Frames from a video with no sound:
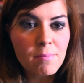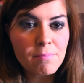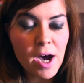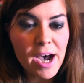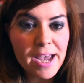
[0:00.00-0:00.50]

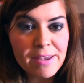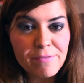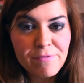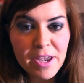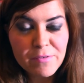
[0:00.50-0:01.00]
my
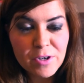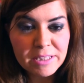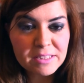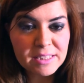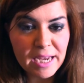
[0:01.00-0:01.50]

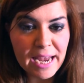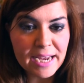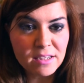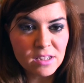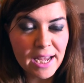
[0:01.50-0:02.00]
favorites
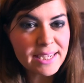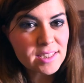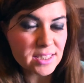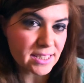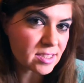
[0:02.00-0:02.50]
and
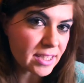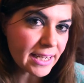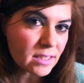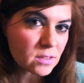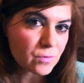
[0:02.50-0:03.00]
likes and
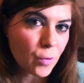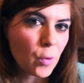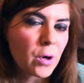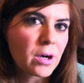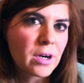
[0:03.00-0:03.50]
dislikes
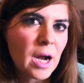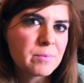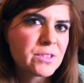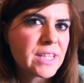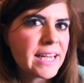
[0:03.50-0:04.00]
for,
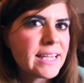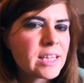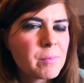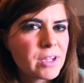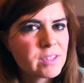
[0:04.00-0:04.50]
I'm
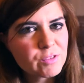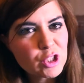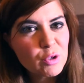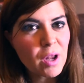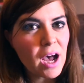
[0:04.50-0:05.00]
saying the month of
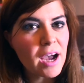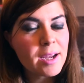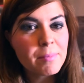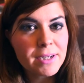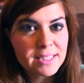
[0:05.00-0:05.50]

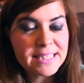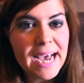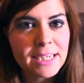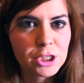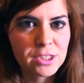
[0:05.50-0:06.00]
July, but it's
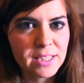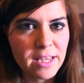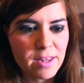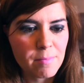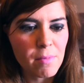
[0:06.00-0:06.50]

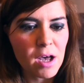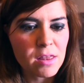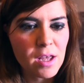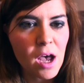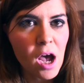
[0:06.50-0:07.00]
actually the
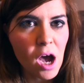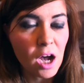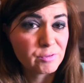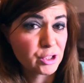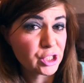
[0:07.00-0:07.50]
month
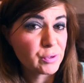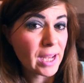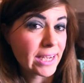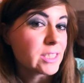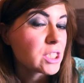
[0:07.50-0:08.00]
of June
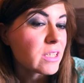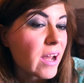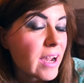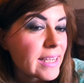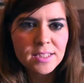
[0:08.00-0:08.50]
and
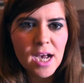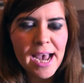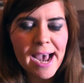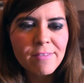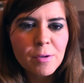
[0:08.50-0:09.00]
July.
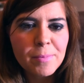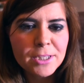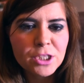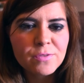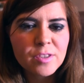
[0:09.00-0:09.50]
I have a
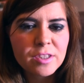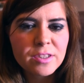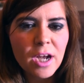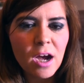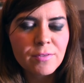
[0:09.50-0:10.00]
bunch of
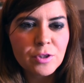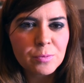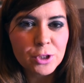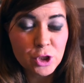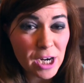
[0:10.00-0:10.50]
stuff, so
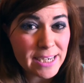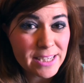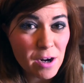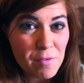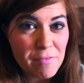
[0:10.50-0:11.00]
I'm going to try
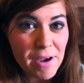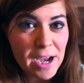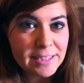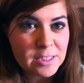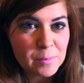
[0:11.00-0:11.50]
to go
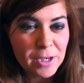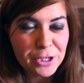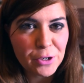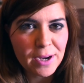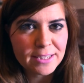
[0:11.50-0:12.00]
fast, but
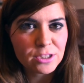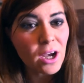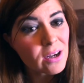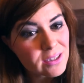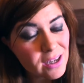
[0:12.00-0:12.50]
you know I like to
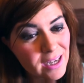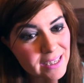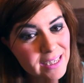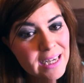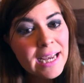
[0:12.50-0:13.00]
talk a
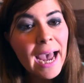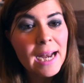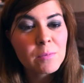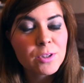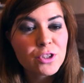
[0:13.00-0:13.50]
lot.
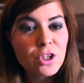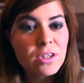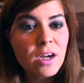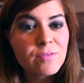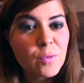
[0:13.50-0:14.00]
And I'm going to
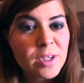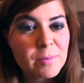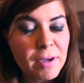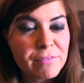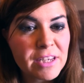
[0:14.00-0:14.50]
start off
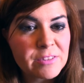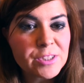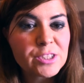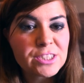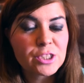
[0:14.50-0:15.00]
with my
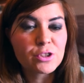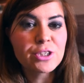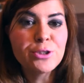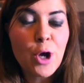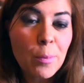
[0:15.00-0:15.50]
favorites. These are
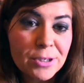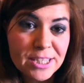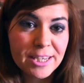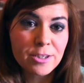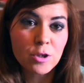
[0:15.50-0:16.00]
in no
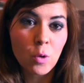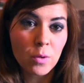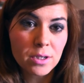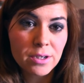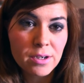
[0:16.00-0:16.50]
particular
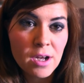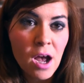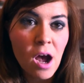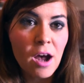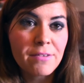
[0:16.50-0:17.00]
order
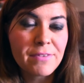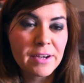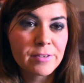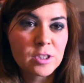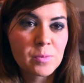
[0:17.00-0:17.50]
of
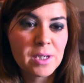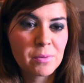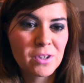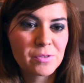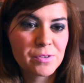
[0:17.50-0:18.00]
favorites, but
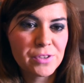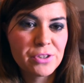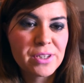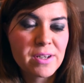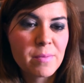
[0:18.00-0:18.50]
I'm going to
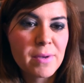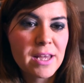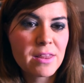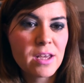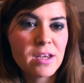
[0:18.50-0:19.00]
review them,
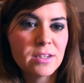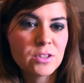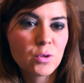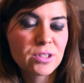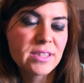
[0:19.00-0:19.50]
and
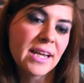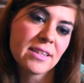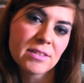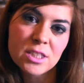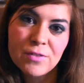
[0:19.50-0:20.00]
then towards the
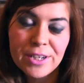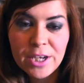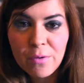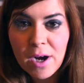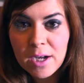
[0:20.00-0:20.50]
end of this
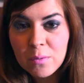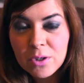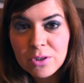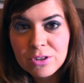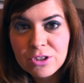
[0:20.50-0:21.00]
video I
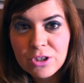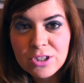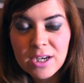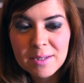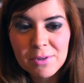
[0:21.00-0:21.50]
will start
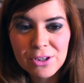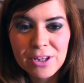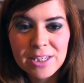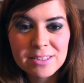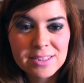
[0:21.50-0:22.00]
talking about the
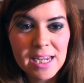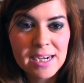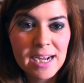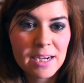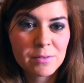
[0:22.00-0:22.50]
things
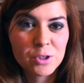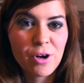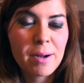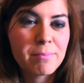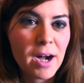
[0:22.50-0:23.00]
that I
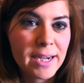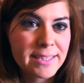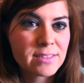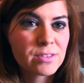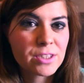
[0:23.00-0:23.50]
regret
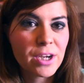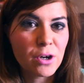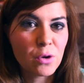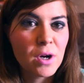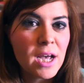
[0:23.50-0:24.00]
buying.
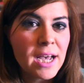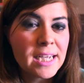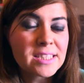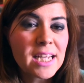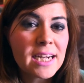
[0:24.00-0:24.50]
So
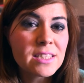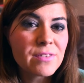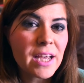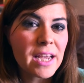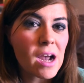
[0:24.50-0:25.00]
it's
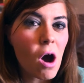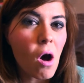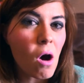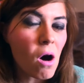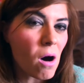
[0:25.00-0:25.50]
kind of a
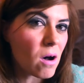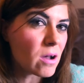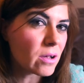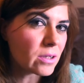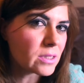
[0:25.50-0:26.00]

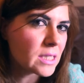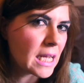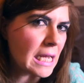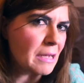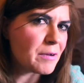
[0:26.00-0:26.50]
haul,
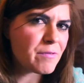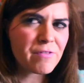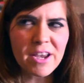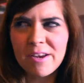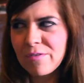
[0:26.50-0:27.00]

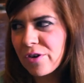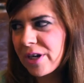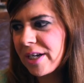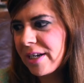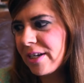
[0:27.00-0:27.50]

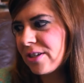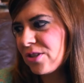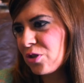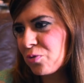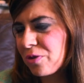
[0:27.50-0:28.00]

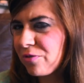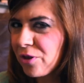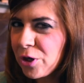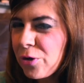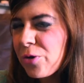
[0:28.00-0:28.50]
favorites,
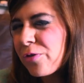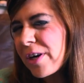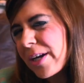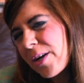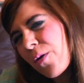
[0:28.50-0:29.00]
review
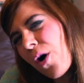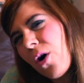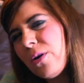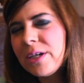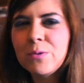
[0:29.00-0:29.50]
video
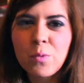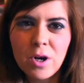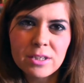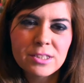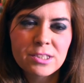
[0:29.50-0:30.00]
all in
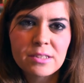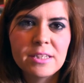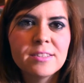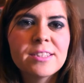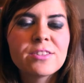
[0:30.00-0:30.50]
one
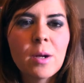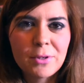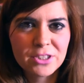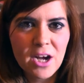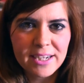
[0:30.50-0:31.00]
since it's
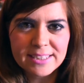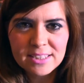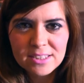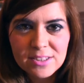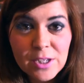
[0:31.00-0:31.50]
almost
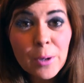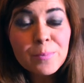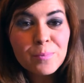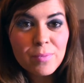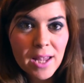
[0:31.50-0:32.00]
August.
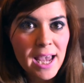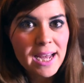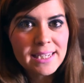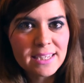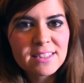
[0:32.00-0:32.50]
So
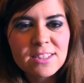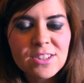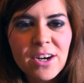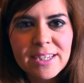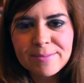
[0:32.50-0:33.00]
let's get
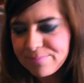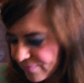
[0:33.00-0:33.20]
started.